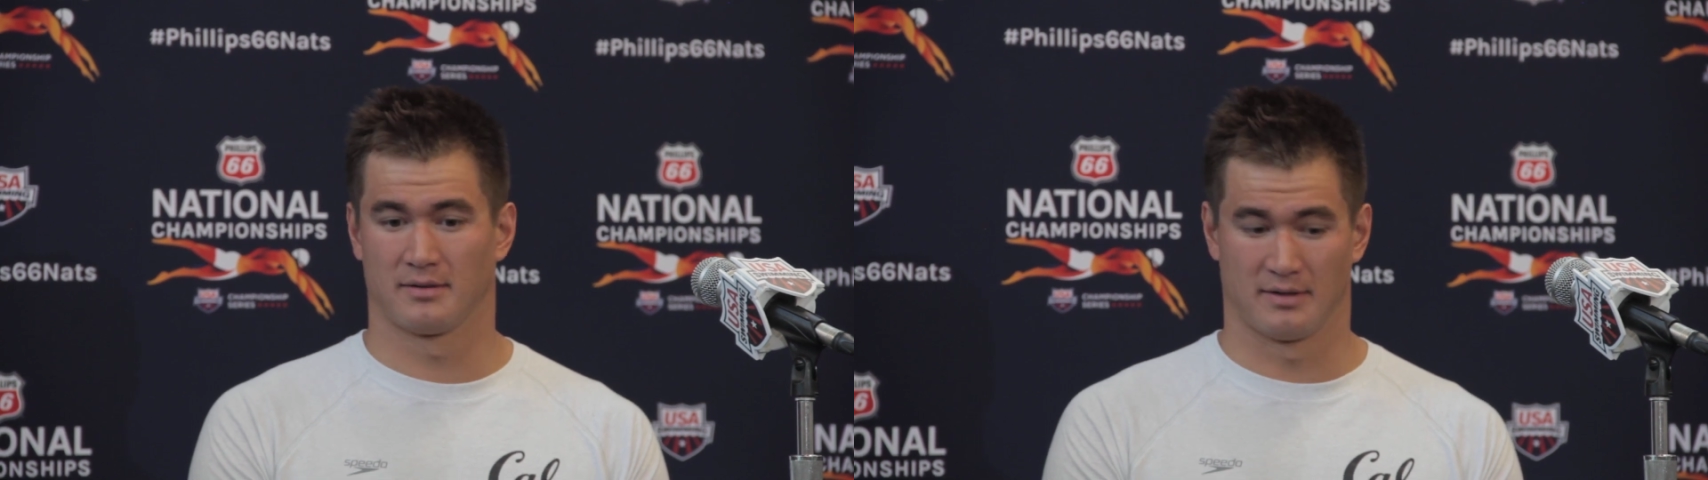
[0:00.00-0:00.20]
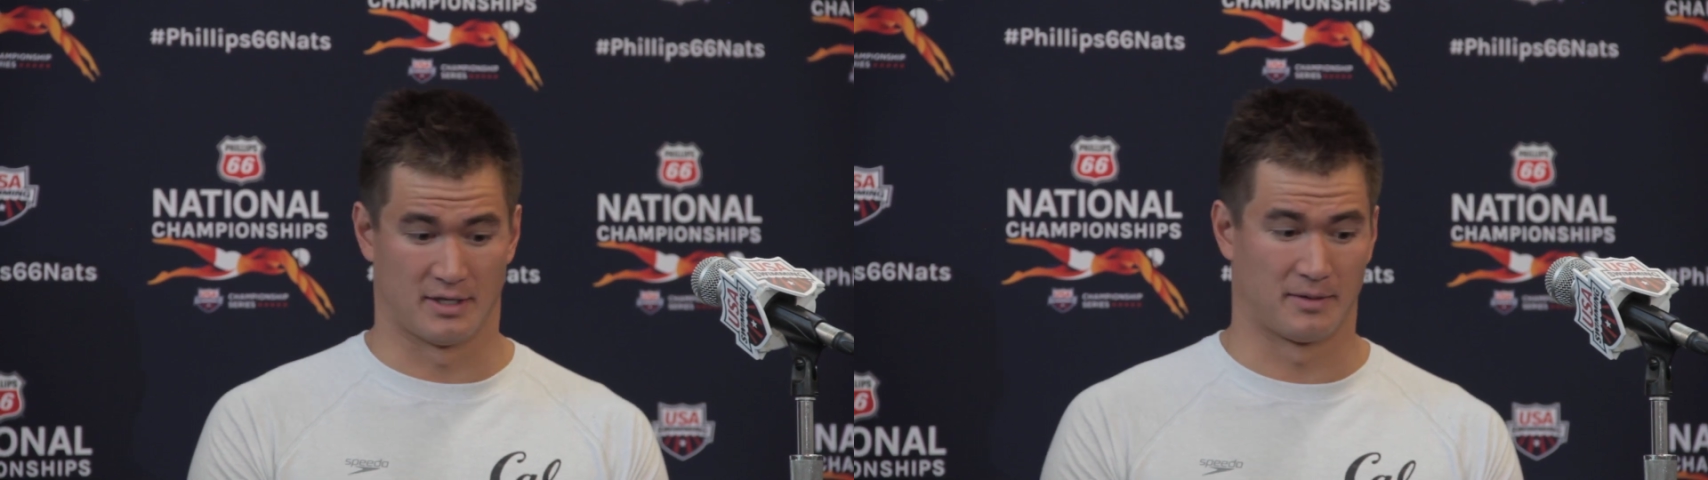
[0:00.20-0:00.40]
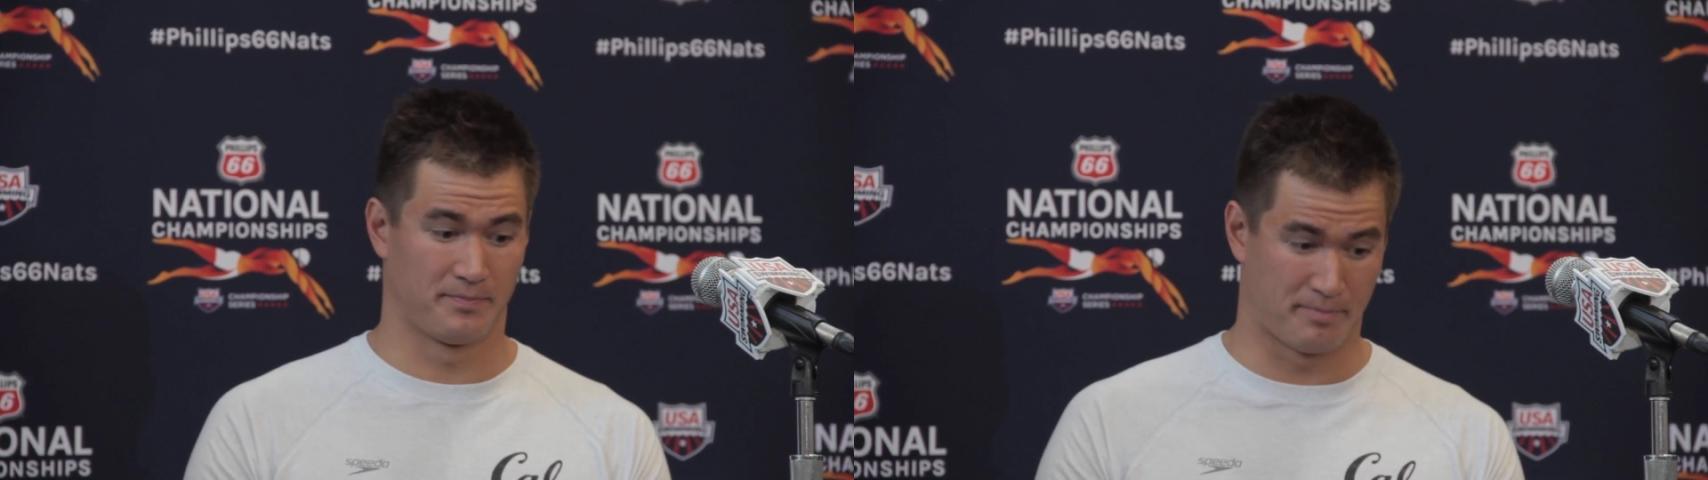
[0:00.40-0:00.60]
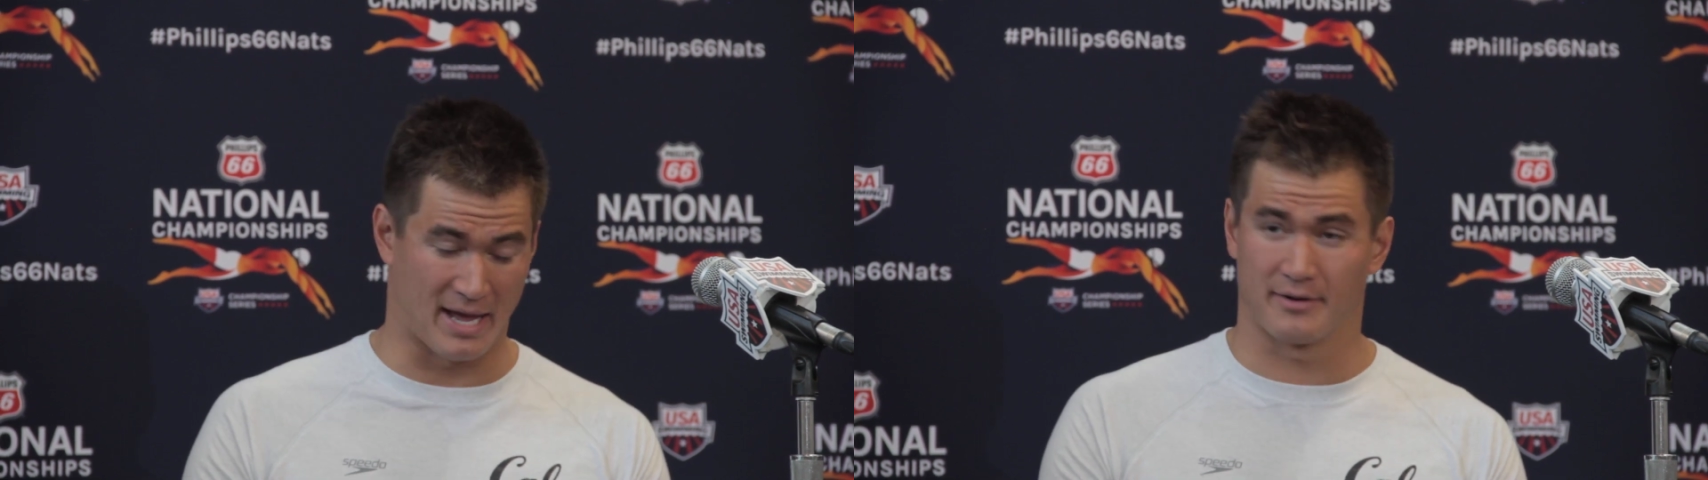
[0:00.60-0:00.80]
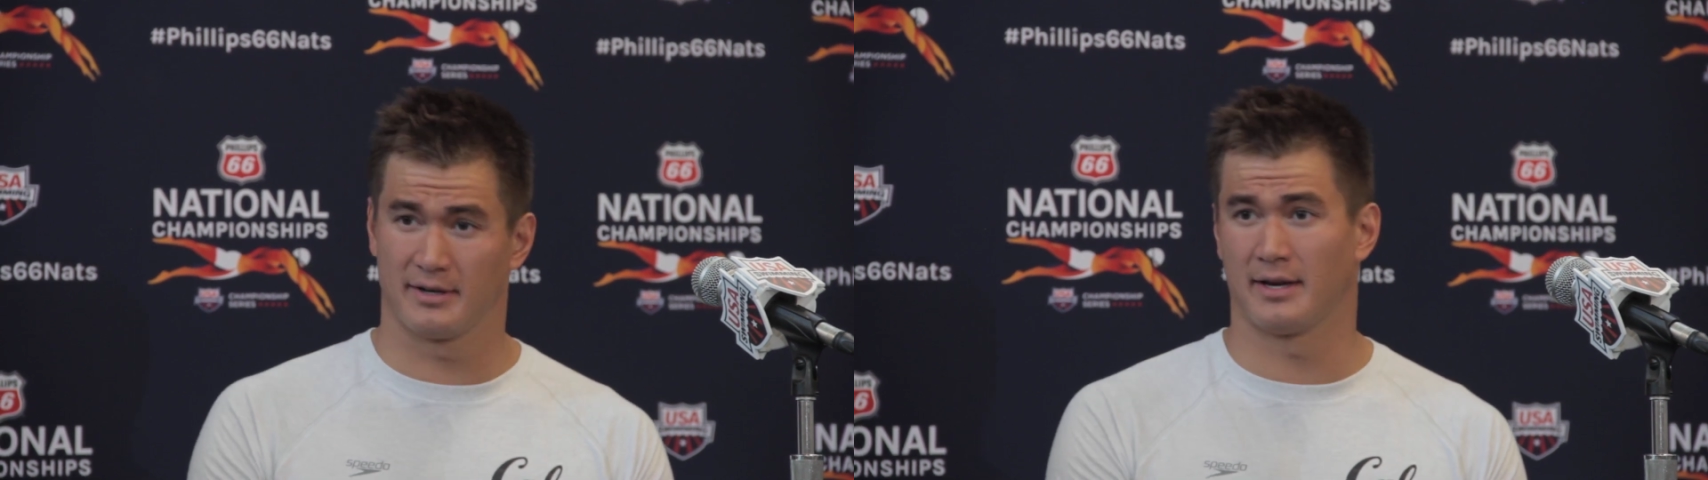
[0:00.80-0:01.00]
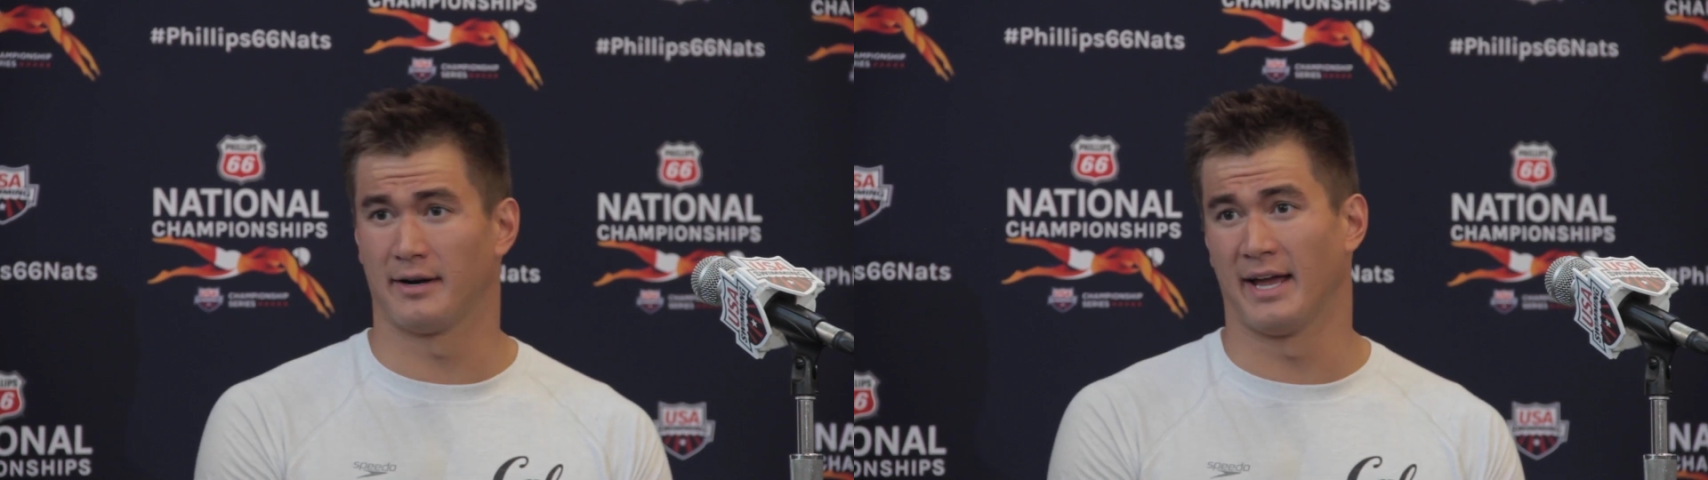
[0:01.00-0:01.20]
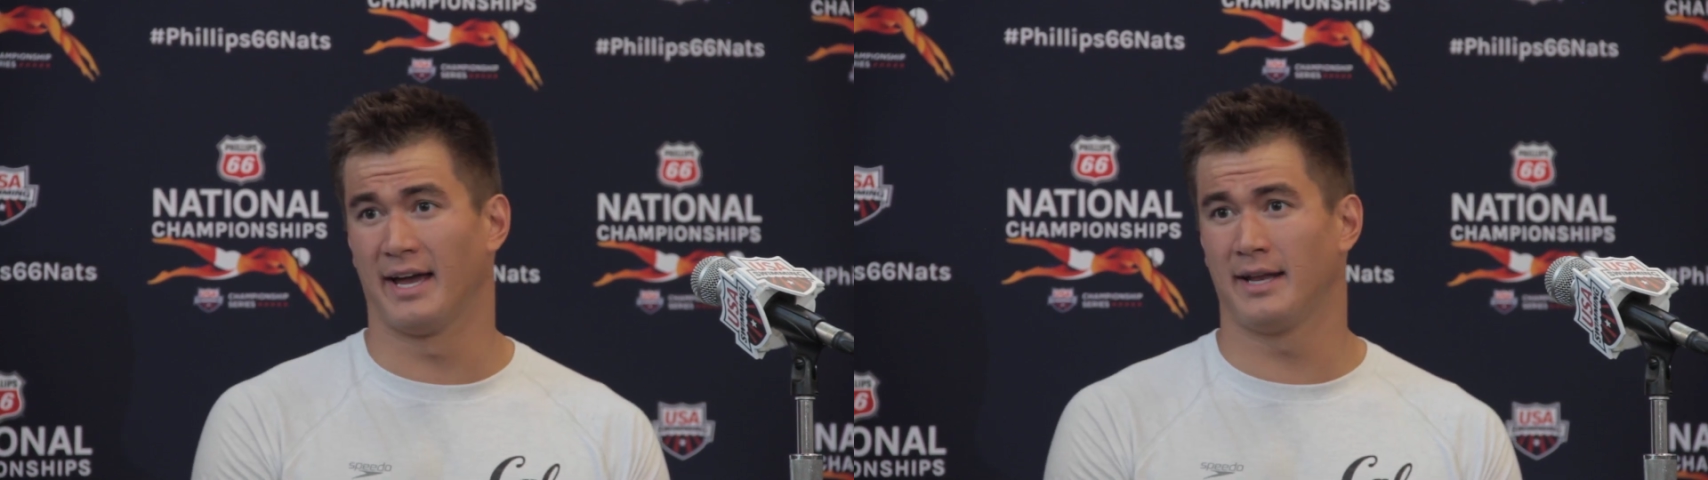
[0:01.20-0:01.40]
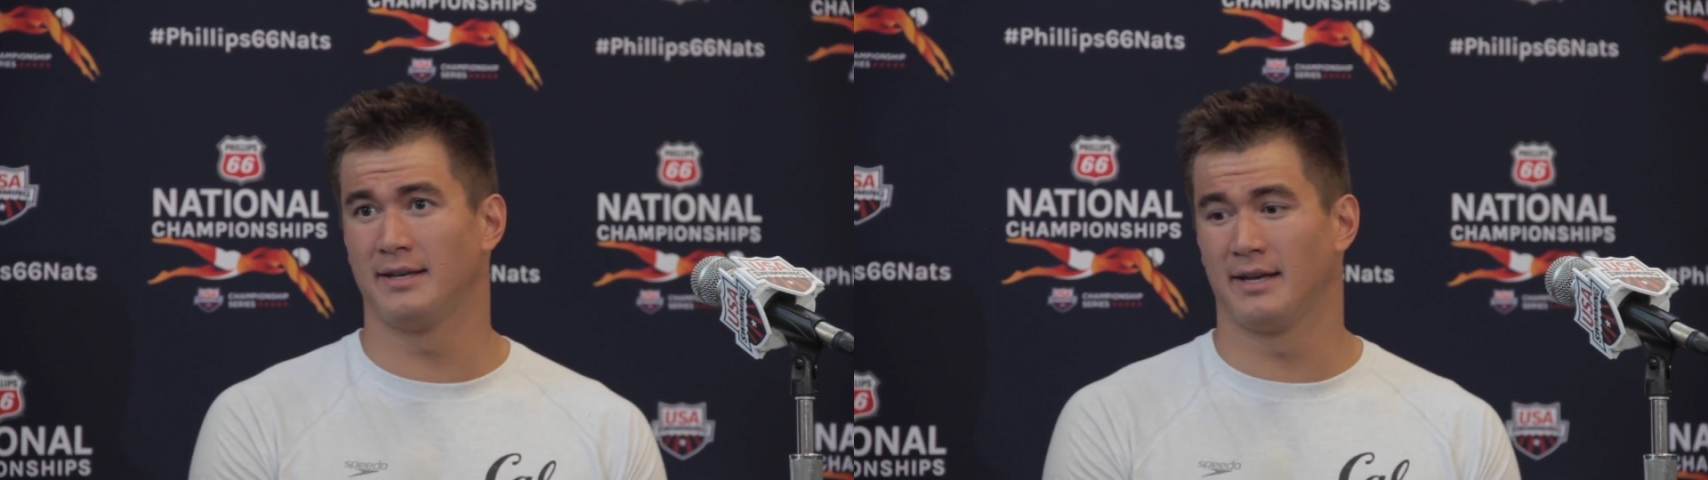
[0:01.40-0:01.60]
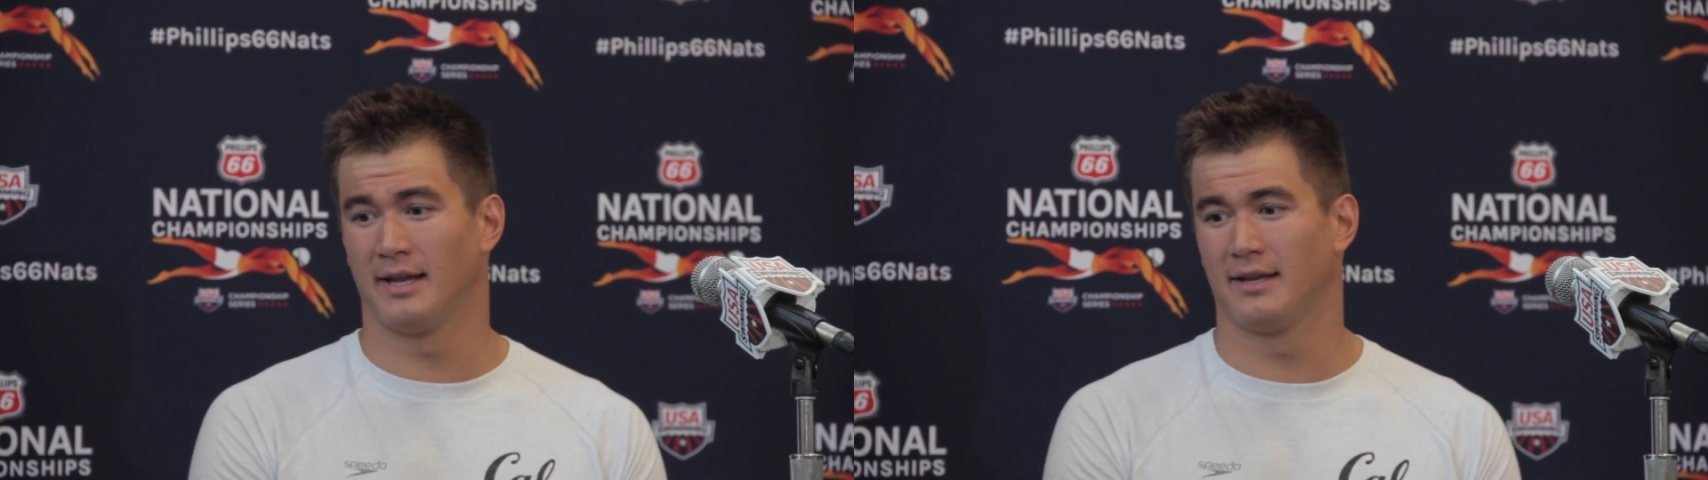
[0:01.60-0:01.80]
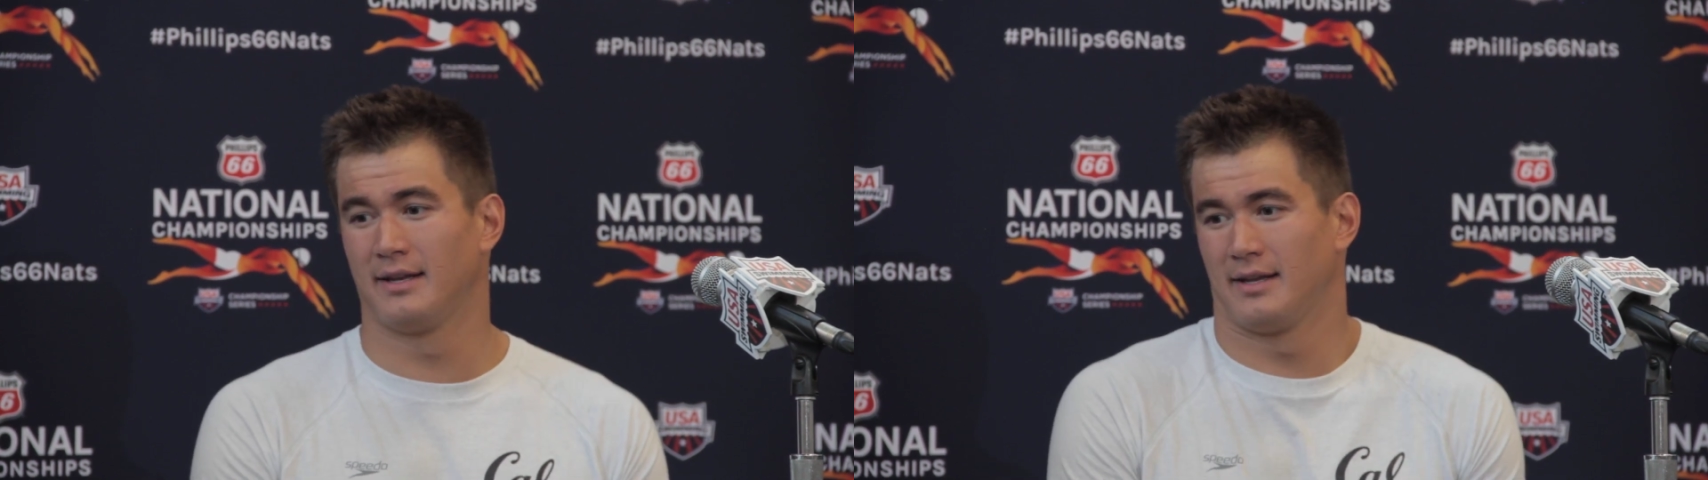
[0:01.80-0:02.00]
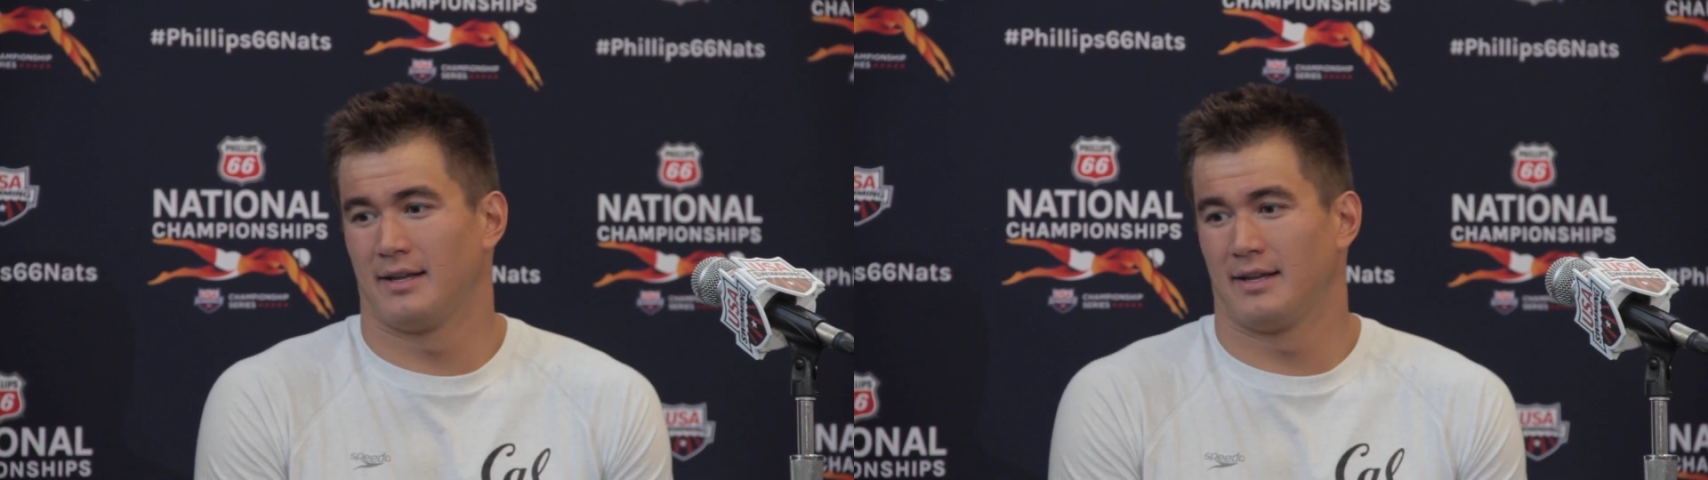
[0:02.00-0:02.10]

you know pounded in our head,